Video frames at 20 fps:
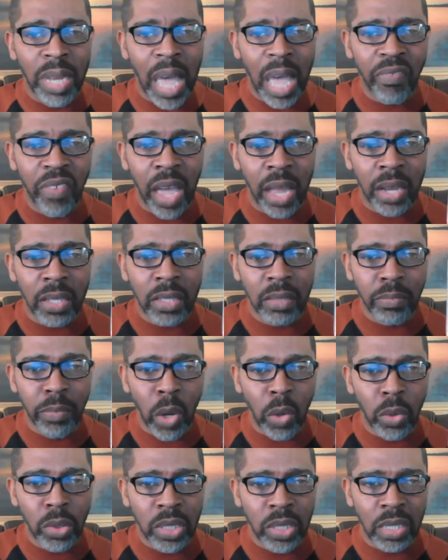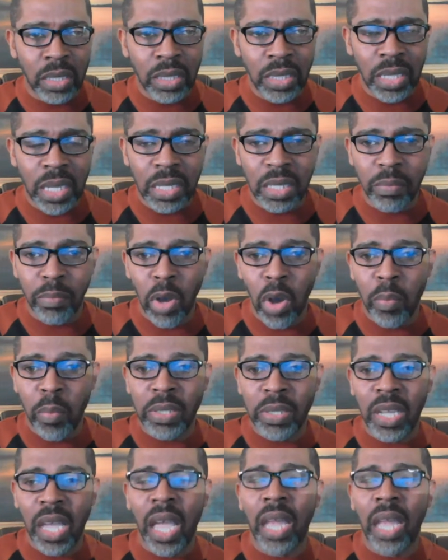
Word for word: Life at Its Most Intense Moments.